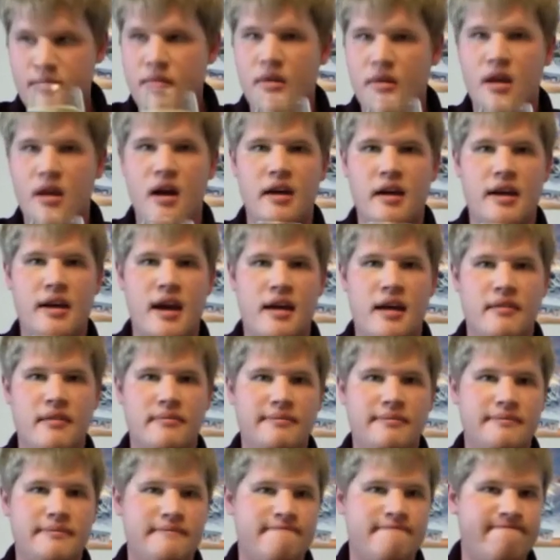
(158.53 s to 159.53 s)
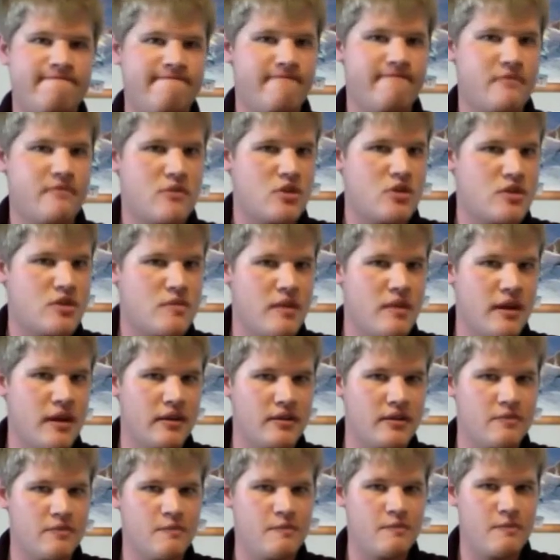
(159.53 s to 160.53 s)
Again,
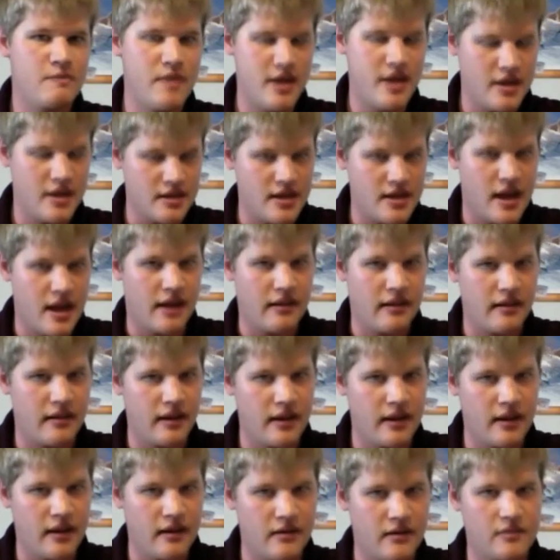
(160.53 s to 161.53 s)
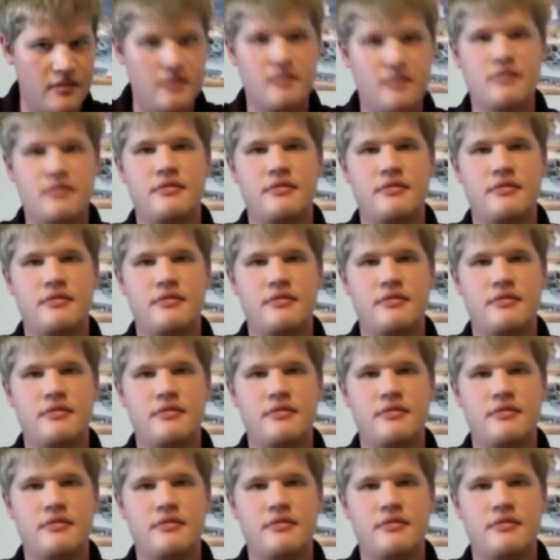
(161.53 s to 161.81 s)
smells exactly like Guinness,